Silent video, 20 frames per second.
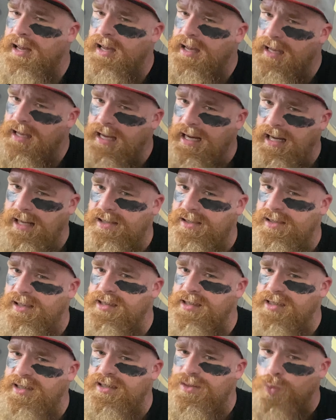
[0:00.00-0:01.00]
Guys,
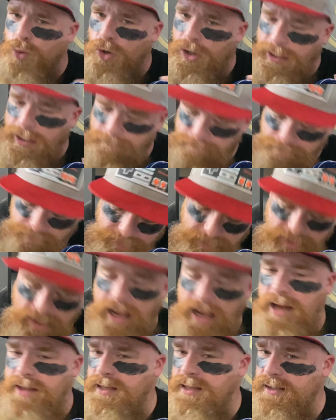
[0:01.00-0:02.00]
this is one
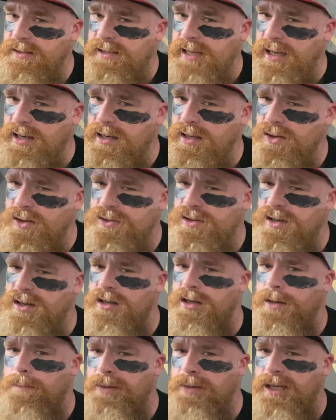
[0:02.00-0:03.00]
I think Tannehill's going
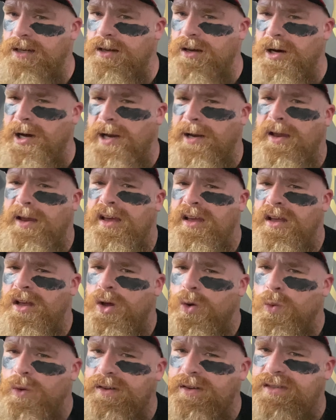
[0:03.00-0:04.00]
to depend on.
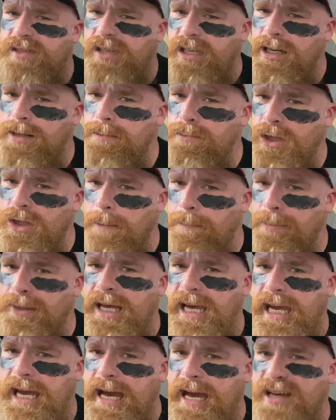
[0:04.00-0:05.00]
We've seen him with the
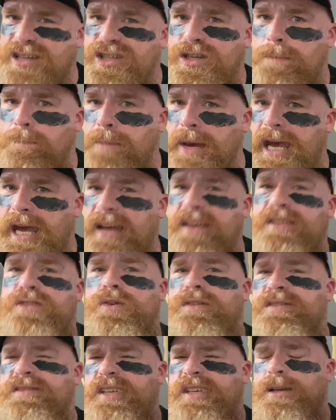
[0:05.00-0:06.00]
play action pass.
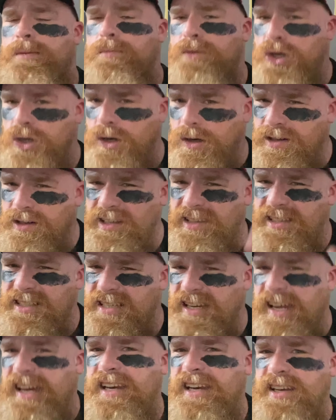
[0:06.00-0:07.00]
We've seen him target the
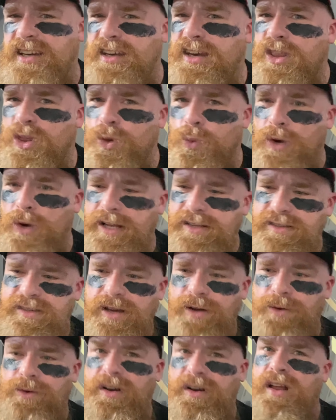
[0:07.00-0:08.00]
tight end in the red
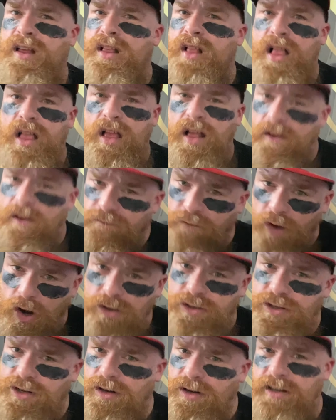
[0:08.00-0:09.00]
zone.
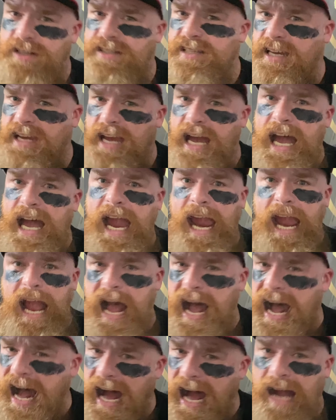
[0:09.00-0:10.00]
Firksker is a guy
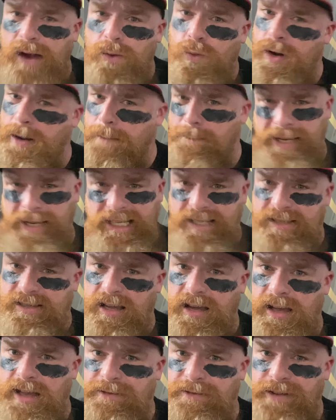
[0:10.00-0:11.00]
I want a piece
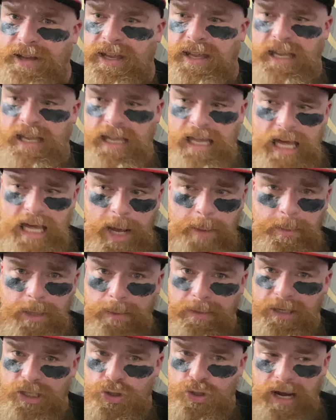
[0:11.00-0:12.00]
of. I'm going to
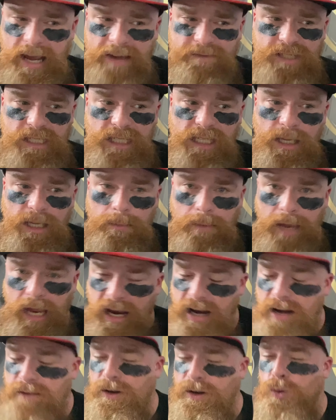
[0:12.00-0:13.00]
be drafting him
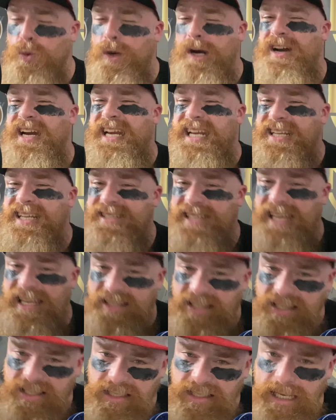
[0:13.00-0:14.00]
everywhere. He is a
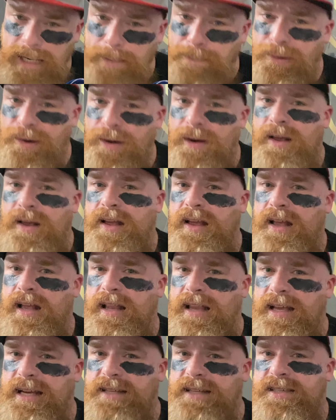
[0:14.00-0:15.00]
sleeper.
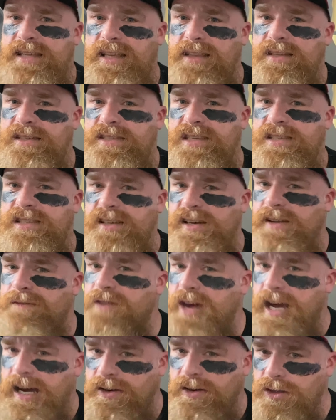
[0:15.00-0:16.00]
Like I said, this isn't a
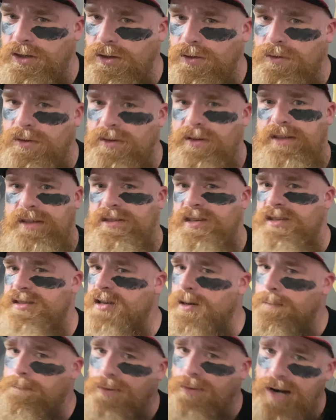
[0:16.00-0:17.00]
value. This
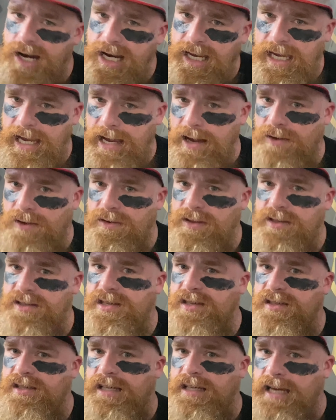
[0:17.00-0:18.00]
isn't a breakout. This
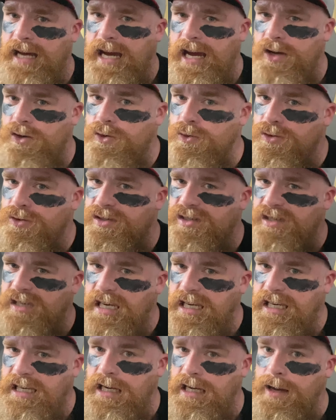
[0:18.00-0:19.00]
is a guy who's
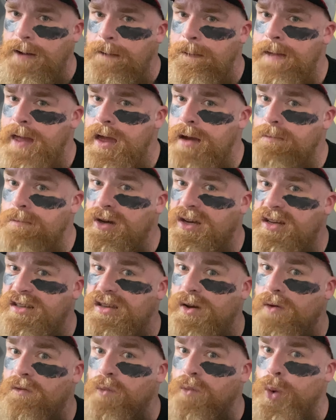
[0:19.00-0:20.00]
sneaky because
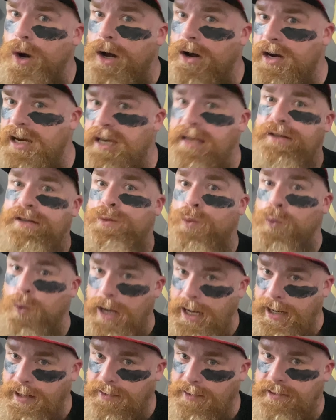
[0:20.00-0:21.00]
of where he is
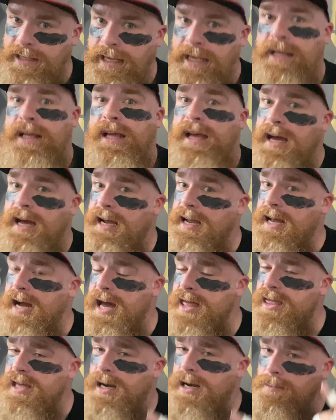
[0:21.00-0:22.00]
ranked. A
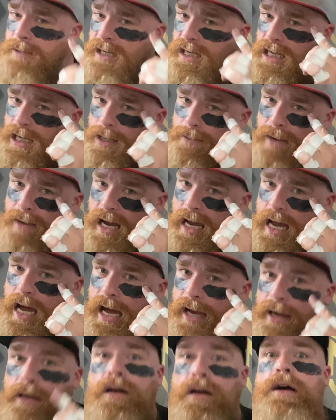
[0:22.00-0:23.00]
guy that I'm going to keep my
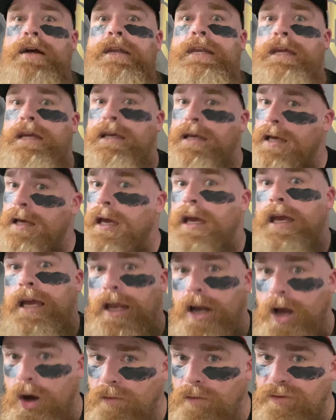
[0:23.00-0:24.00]
eye on
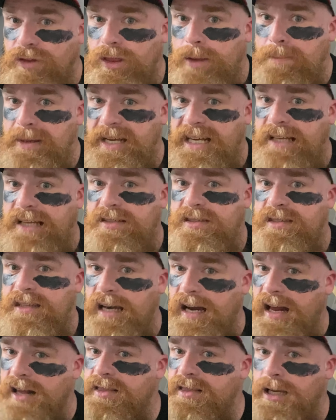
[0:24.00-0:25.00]
and hope for the best.
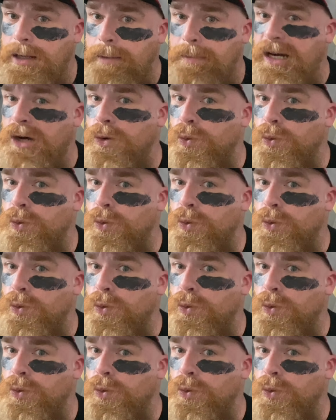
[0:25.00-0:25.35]
And I think about